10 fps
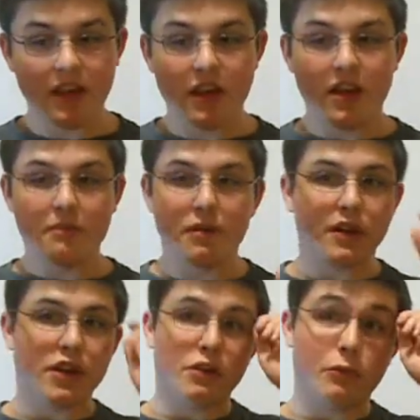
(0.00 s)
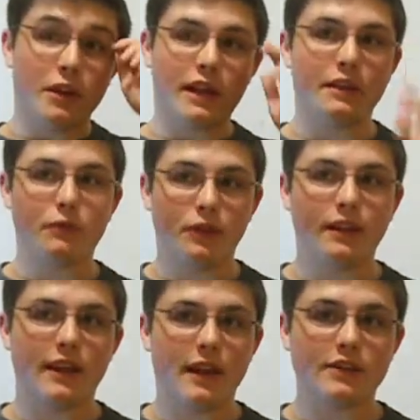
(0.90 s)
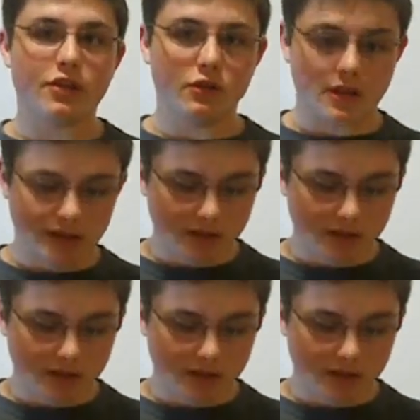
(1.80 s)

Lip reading: but you want to get it really tight so it doesn't,